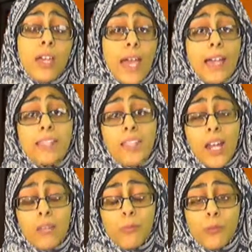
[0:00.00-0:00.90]
and stand
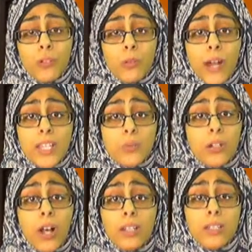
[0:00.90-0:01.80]
up for your rights
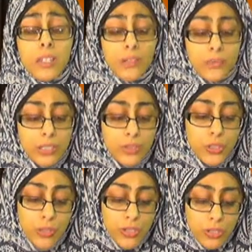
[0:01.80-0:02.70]
regardless of the
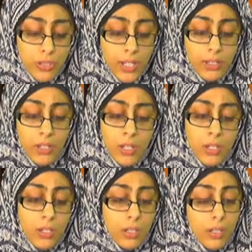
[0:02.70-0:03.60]
situation.
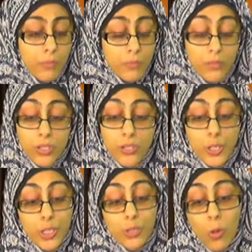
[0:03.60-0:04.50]
And just there's
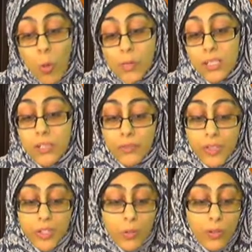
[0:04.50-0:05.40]
so many different
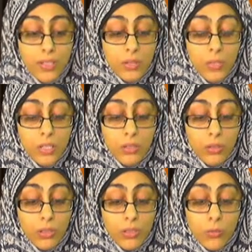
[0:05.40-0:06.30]
stories that we could
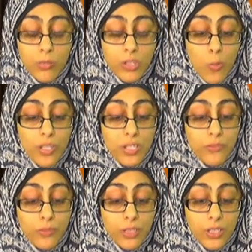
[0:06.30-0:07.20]
learn, so many
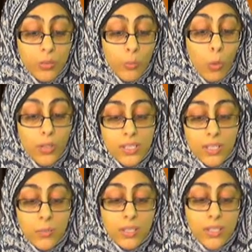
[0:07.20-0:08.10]
different points that
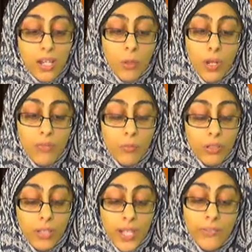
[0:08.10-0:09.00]
we can take away from her
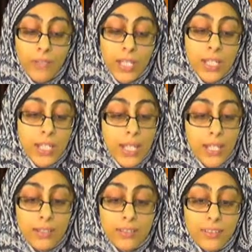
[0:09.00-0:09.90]
life.
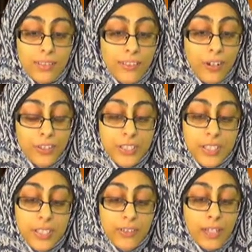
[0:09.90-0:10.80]
And
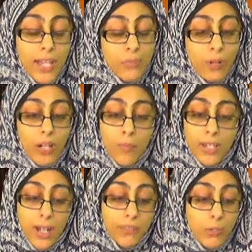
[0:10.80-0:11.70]
honestly, I recommend
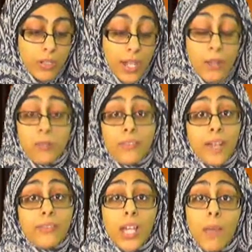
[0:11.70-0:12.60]
everyone, I don't even
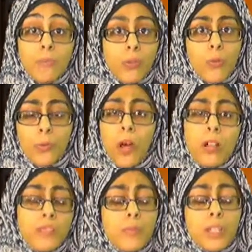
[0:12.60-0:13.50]
have time to go through all
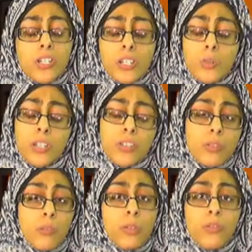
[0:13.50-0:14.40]
of them, because she was such a
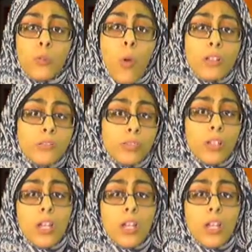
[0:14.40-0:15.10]
beautiful, wonderful